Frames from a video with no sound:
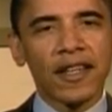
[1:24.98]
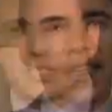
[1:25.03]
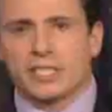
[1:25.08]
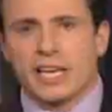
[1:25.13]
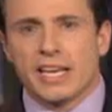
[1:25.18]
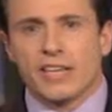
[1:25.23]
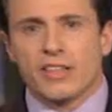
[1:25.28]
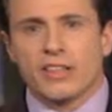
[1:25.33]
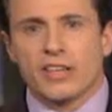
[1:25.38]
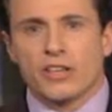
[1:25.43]

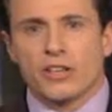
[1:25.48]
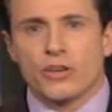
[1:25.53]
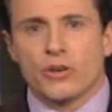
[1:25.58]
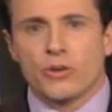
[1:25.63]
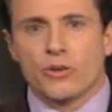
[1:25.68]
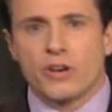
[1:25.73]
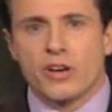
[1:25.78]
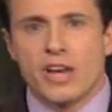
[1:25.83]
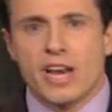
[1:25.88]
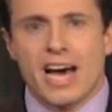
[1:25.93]
Saying that
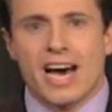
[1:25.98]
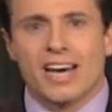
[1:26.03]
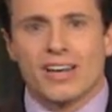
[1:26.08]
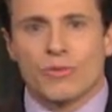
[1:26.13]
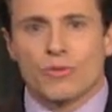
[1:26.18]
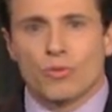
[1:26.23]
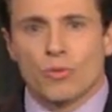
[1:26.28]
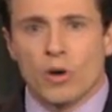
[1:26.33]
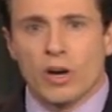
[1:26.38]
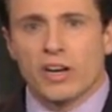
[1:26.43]
you're not
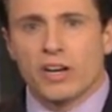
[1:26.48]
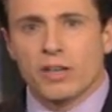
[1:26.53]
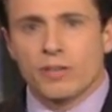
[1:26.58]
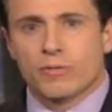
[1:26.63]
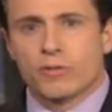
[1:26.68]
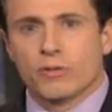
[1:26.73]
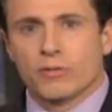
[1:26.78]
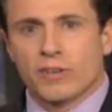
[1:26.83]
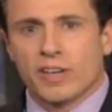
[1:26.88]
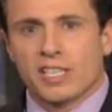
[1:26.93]
running
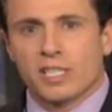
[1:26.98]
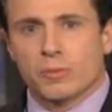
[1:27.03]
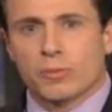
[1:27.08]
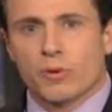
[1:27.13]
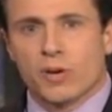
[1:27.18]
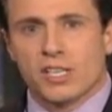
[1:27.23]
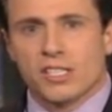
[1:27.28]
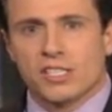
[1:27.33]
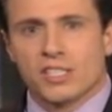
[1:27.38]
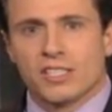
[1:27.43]
for vice
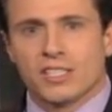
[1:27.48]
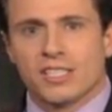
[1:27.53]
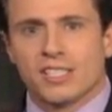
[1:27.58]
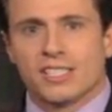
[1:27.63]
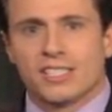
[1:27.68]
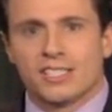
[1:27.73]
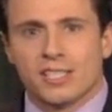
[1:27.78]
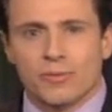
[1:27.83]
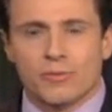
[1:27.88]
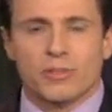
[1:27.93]
president
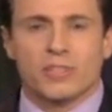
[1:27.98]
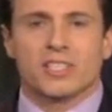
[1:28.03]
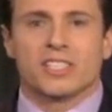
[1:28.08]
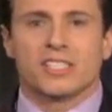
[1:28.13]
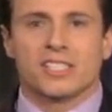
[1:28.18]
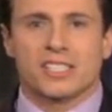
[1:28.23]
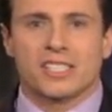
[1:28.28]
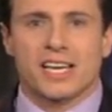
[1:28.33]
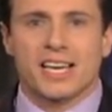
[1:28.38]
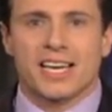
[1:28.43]
is different
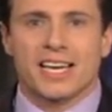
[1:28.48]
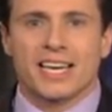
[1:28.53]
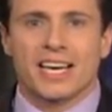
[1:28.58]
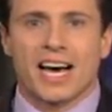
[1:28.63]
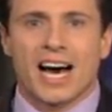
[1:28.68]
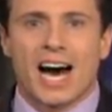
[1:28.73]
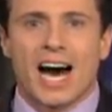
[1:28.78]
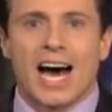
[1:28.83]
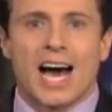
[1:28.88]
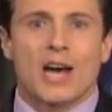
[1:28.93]
than saying,
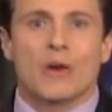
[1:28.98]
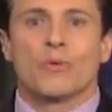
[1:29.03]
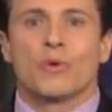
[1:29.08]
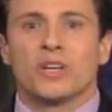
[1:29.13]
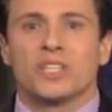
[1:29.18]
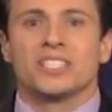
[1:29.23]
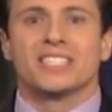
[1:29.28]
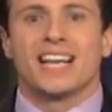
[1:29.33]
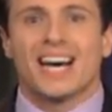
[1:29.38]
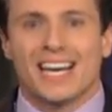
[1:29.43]
I
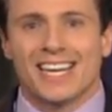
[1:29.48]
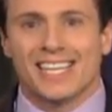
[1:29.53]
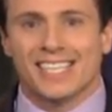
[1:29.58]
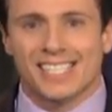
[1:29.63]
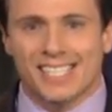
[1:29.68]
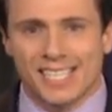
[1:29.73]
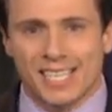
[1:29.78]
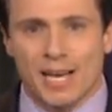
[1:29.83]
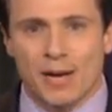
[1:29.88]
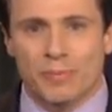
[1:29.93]
will not
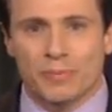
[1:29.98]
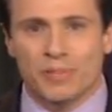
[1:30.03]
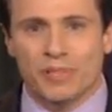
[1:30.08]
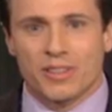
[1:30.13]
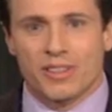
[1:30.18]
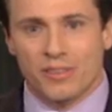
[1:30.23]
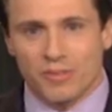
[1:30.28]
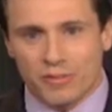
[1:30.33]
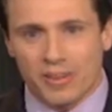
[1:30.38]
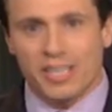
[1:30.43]
accept
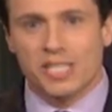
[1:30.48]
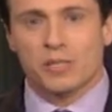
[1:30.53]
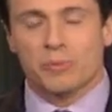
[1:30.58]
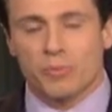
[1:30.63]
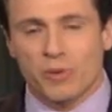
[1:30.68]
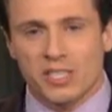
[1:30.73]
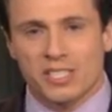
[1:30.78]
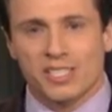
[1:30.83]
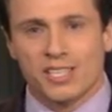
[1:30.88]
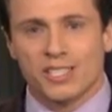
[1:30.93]
the vice
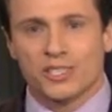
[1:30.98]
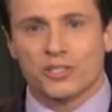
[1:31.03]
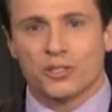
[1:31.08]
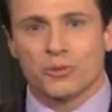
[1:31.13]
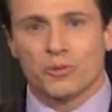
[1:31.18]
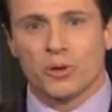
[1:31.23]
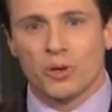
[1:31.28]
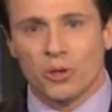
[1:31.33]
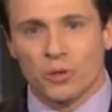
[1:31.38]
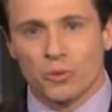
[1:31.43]

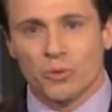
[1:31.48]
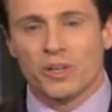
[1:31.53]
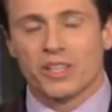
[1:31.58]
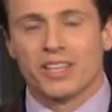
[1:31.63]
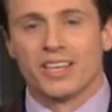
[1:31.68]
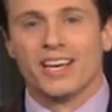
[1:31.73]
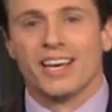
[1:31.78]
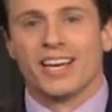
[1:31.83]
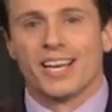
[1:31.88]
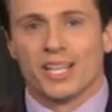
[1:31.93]
presidential role
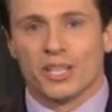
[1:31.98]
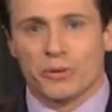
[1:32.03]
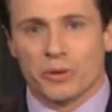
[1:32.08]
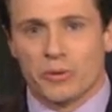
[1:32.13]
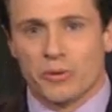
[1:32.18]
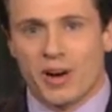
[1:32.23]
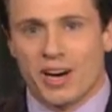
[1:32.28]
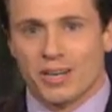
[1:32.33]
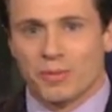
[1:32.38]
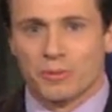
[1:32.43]
with
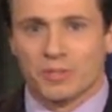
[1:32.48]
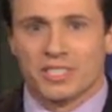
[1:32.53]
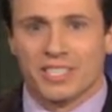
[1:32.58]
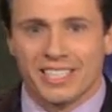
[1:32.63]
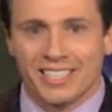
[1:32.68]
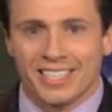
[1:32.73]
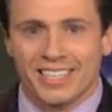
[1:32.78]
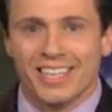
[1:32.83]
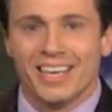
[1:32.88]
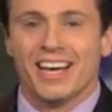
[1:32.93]
Hillary Rodham
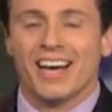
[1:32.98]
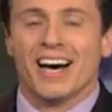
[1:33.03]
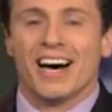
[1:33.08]
Clinton.